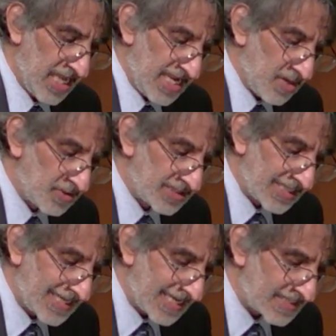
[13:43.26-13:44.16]
It was
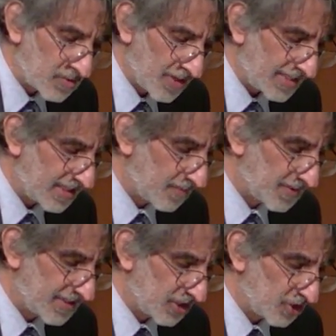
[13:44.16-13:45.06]
against granting the
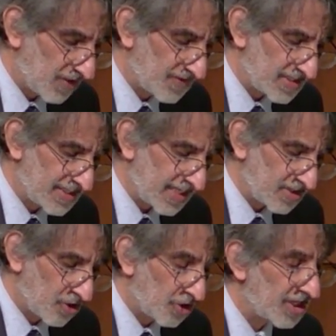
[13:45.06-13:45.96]
petition of the sect
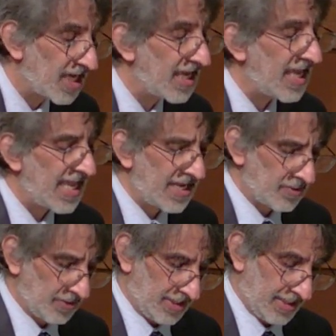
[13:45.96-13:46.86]
called
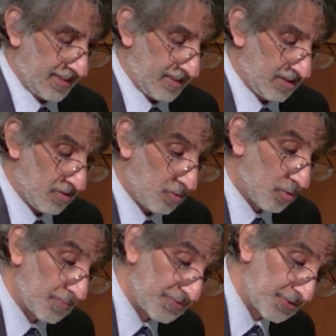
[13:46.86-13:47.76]
Erika
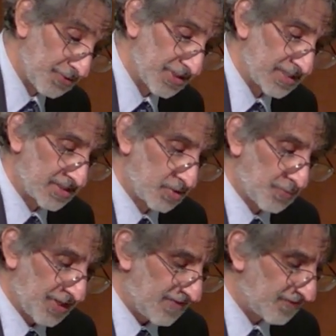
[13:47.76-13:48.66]
or purists who
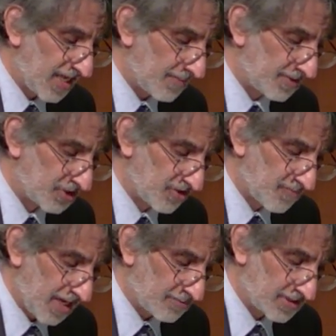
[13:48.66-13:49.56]
prayed for the abolition of
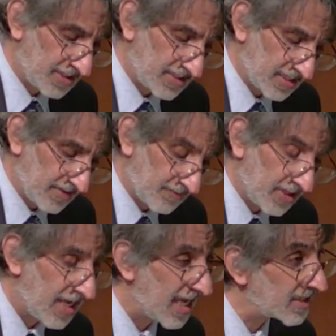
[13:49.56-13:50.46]
piracy and slavery
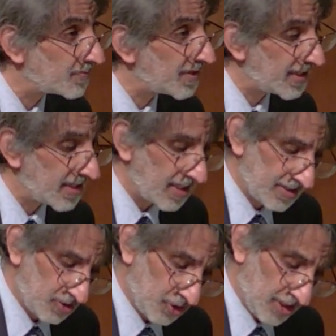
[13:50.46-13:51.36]
as being
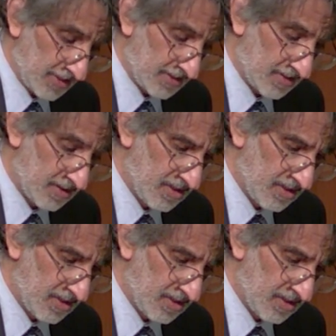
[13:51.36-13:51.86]
unjust.